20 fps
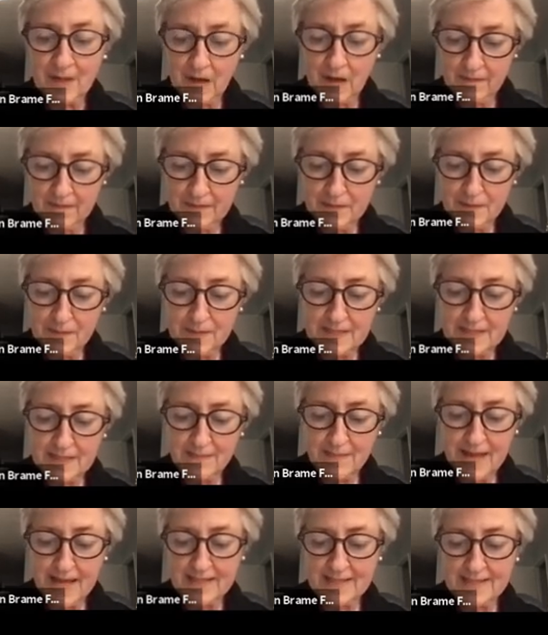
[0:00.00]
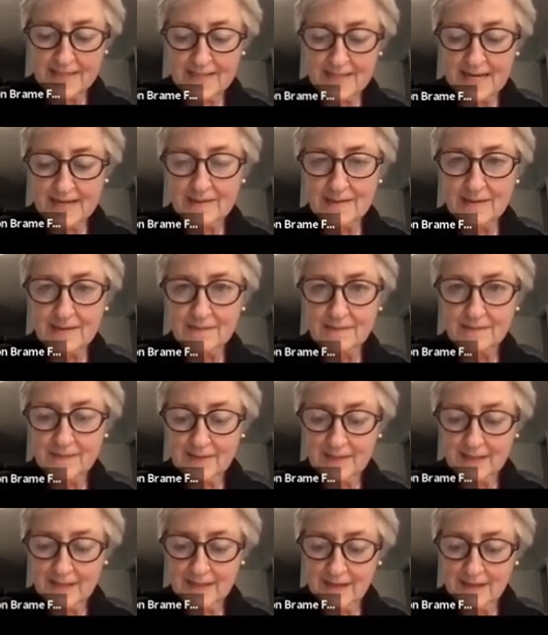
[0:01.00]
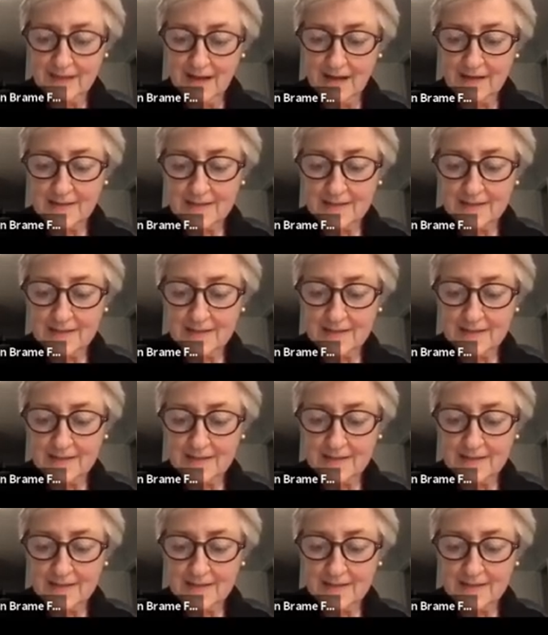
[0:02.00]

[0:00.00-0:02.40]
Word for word: of Lucy May Stanton, a